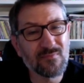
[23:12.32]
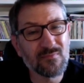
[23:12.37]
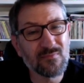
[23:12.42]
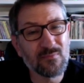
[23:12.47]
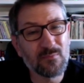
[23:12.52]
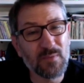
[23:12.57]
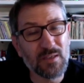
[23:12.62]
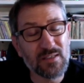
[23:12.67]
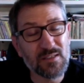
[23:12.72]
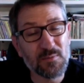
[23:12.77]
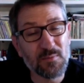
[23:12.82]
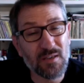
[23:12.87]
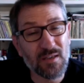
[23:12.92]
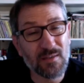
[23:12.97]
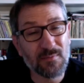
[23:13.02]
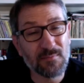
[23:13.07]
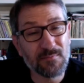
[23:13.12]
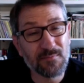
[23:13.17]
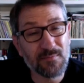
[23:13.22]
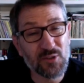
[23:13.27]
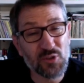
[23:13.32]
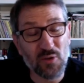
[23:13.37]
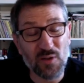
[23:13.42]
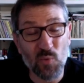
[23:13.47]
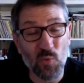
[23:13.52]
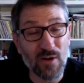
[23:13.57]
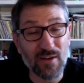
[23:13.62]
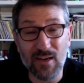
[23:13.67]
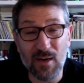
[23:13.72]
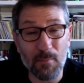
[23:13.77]
Beats me. There's only
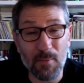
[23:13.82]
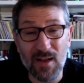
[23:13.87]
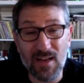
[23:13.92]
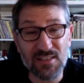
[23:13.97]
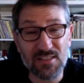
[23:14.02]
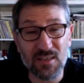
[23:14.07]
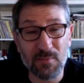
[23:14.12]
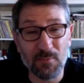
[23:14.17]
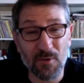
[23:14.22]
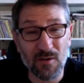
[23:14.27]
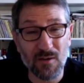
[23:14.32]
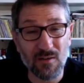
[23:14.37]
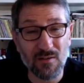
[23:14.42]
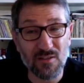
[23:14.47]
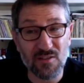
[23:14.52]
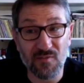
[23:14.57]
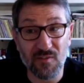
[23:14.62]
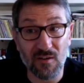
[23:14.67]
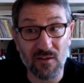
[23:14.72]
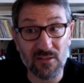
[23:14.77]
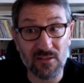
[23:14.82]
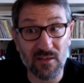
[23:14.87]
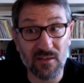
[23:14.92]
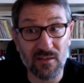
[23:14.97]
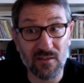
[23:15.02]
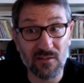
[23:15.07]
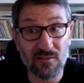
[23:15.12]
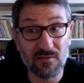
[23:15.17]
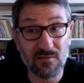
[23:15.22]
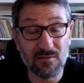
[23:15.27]
one kind of basketball, as far as I
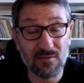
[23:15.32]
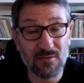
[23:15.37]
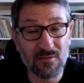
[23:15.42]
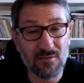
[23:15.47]
know.